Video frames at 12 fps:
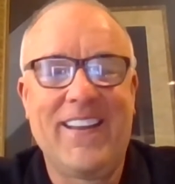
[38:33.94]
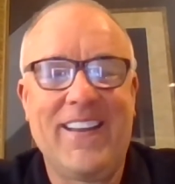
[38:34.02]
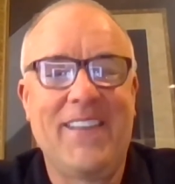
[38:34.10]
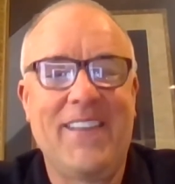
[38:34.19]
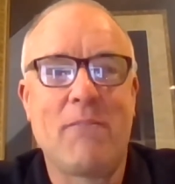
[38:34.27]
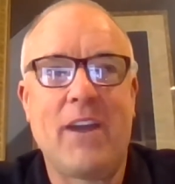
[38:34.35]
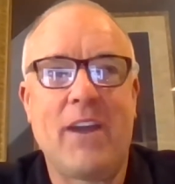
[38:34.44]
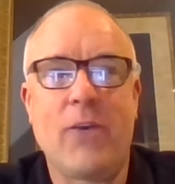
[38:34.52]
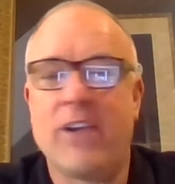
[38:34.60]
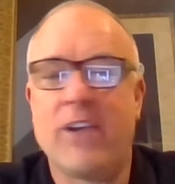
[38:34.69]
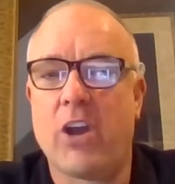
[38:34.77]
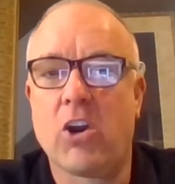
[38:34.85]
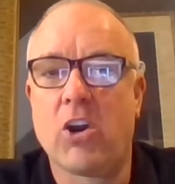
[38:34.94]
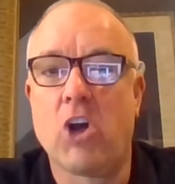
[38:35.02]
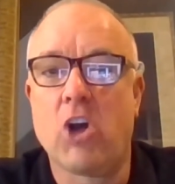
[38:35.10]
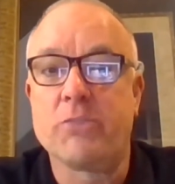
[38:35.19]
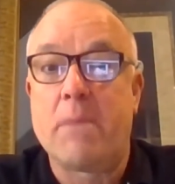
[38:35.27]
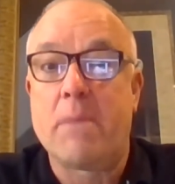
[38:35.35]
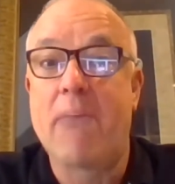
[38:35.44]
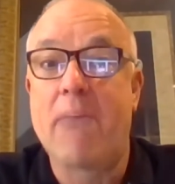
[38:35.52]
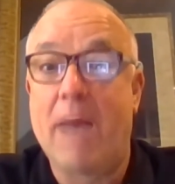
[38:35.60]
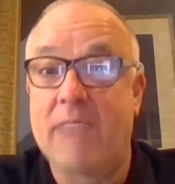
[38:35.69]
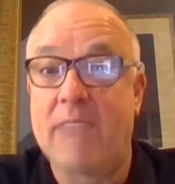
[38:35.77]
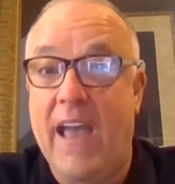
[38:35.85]
My granddaughter calls me Pop
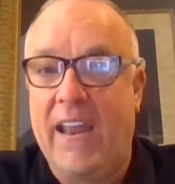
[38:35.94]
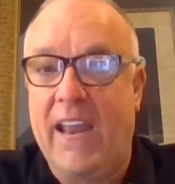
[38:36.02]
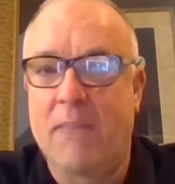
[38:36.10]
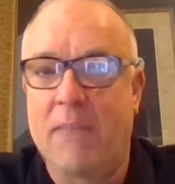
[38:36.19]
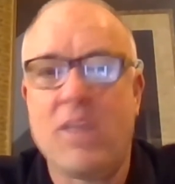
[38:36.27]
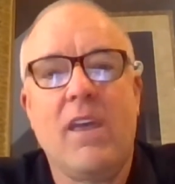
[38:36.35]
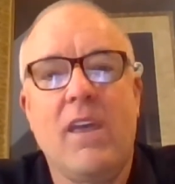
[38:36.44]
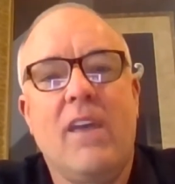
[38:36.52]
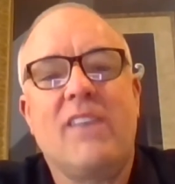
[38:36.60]
Daddy. Pop.